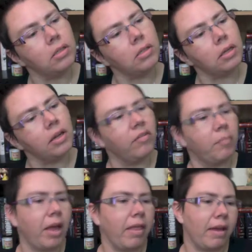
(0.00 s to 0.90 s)
if my
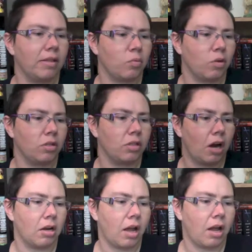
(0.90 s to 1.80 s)
last words are not
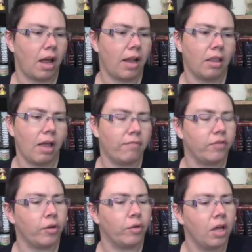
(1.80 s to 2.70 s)
I love you,
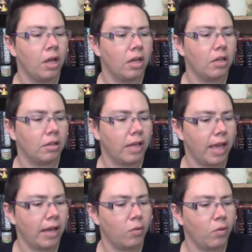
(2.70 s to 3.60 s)
you'll ken it
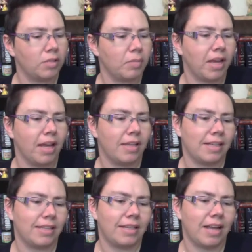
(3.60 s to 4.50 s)
was because I did
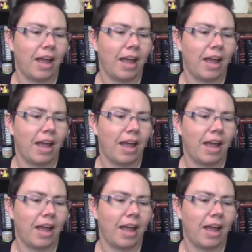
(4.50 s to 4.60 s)
not have